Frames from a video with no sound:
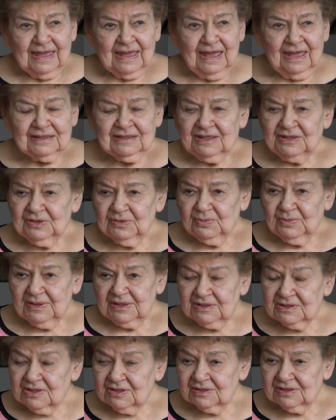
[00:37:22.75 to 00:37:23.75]
And in the
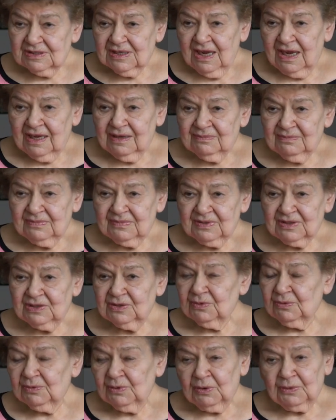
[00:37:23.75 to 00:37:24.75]
wintertime, the
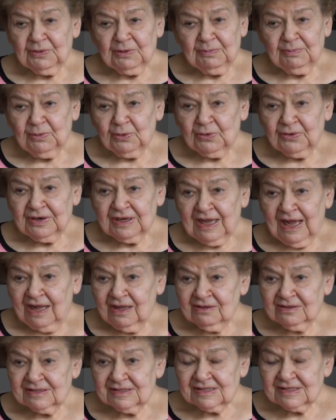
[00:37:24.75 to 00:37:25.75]
aurora
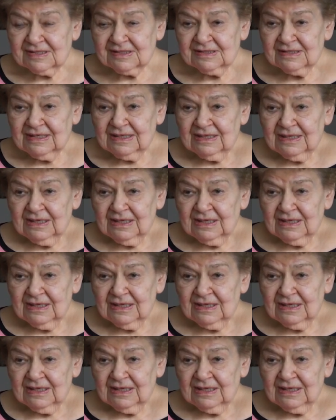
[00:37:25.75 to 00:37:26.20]
borealis,